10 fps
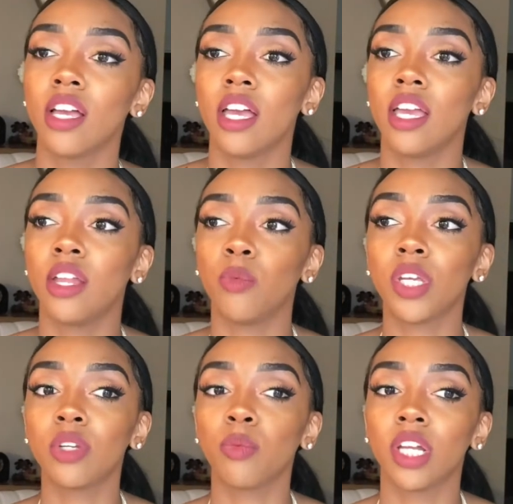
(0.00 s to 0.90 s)
And
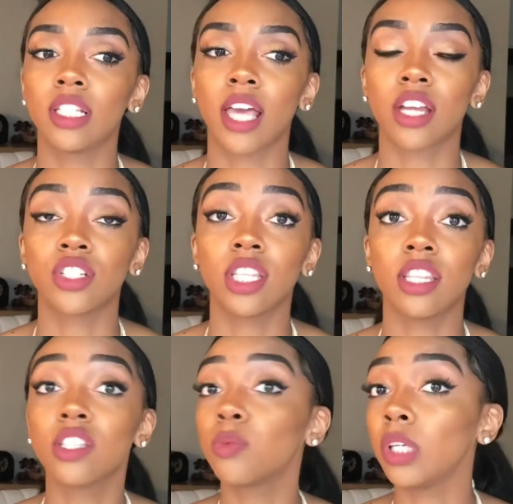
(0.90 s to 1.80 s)
weekend one is actually
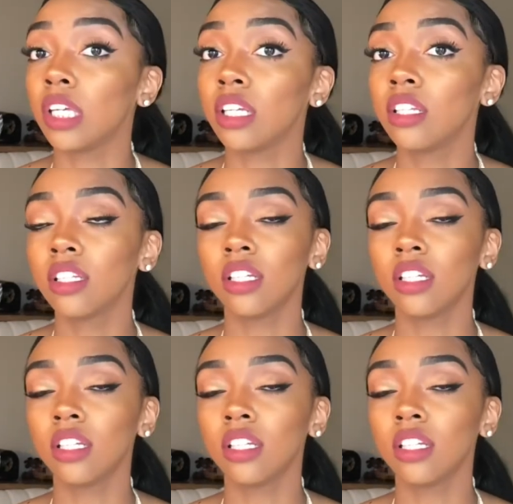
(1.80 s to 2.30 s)
this weekend.